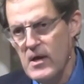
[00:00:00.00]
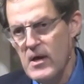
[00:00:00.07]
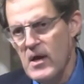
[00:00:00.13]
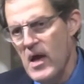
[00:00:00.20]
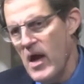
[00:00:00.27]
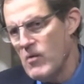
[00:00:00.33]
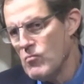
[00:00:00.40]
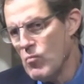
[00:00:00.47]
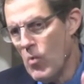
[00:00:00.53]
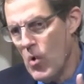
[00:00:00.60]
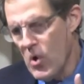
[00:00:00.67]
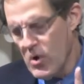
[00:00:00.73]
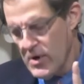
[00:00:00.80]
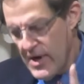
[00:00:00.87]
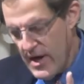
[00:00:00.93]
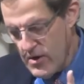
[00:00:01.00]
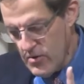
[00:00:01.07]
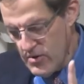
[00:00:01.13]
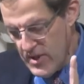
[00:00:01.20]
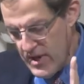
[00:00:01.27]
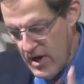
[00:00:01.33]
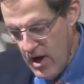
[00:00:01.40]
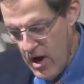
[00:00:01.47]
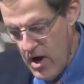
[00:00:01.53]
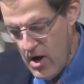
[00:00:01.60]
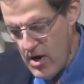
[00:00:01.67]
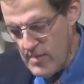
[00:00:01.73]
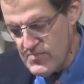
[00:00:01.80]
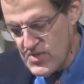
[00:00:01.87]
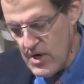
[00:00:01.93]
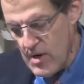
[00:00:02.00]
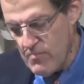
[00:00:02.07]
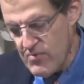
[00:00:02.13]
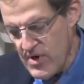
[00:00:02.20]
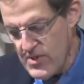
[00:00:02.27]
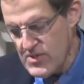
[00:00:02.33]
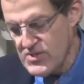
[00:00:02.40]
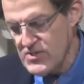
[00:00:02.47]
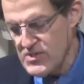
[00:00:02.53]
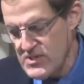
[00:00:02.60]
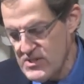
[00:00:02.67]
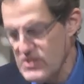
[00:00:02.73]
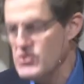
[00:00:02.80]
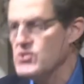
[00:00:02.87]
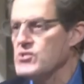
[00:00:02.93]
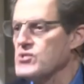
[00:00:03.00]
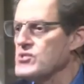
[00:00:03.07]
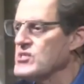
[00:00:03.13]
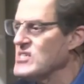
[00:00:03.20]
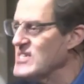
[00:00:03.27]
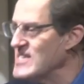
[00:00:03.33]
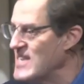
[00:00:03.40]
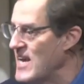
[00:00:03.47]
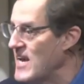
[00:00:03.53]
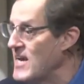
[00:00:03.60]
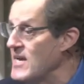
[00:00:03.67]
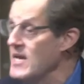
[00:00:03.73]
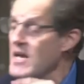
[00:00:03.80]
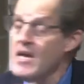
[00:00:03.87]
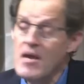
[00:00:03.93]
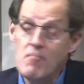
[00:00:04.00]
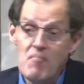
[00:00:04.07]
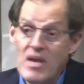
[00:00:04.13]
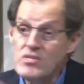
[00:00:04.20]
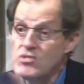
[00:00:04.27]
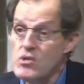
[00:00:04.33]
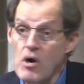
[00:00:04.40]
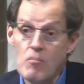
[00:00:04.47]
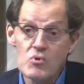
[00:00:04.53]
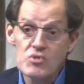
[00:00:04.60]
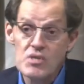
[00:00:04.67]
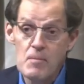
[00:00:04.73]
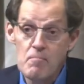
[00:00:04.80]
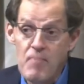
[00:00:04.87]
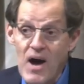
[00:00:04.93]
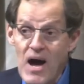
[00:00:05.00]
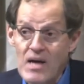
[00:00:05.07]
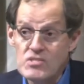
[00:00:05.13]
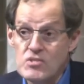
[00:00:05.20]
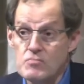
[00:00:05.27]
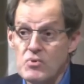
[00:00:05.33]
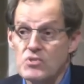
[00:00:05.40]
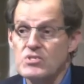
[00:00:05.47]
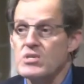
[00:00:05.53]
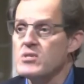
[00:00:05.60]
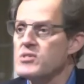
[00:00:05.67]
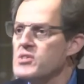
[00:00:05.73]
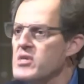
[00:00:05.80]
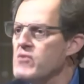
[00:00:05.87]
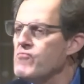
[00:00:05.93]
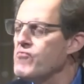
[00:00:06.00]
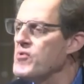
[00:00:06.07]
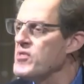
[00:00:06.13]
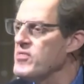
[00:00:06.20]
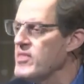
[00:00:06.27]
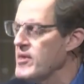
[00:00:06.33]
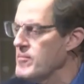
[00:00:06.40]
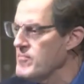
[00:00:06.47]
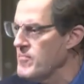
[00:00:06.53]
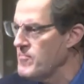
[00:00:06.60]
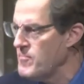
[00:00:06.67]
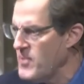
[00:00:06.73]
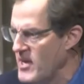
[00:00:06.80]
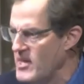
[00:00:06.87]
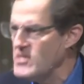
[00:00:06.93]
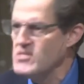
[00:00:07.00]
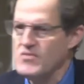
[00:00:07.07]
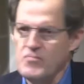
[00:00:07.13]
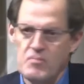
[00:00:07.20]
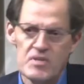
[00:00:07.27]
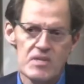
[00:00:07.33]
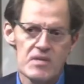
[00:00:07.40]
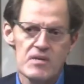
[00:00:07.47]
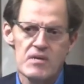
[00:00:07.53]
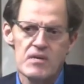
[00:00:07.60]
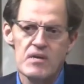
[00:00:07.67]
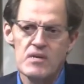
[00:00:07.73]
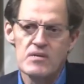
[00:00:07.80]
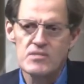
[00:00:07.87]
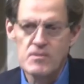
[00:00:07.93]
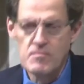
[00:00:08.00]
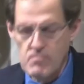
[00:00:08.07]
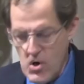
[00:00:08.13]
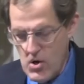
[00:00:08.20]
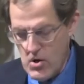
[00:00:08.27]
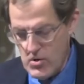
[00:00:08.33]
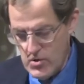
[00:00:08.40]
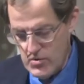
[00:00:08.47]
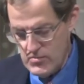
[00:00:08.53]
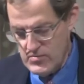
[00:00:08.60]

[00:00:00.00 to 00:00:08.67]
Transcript: And war not only harms our brothers and sisters today, it makes it almost impossible to live with them peacefully tomorrow.